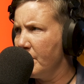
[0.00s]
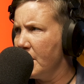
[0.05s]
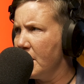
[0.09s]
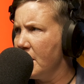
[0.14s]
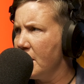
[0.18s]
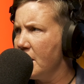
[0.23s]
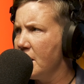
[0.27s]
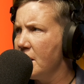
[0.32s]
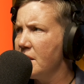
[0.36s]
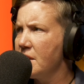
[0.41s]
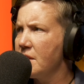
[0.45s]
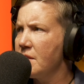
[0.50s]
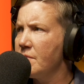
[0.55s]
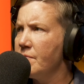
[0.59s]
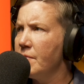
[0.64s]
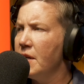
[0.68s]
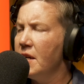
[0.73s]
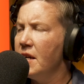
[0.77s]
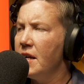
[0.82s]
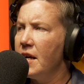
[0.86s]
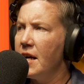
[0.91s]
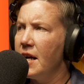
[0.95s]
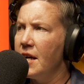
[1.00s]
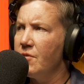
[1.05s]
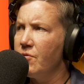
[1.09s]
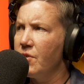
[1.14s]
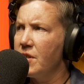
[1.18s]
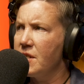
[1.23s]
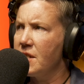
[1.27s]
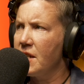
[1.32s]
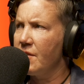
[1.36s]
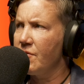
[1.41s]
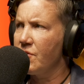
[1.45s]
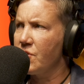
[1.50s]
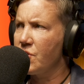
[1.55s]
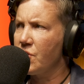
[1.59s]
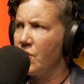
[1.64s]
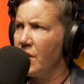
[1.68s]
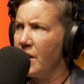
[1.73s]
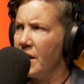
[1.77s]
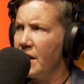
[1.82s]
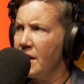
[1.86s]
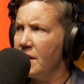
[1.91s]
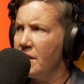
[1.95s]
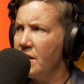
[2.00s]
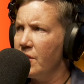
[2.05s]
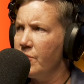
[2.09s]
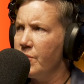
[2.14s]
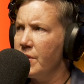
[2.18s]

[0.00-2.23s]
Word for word: many years and recently retired.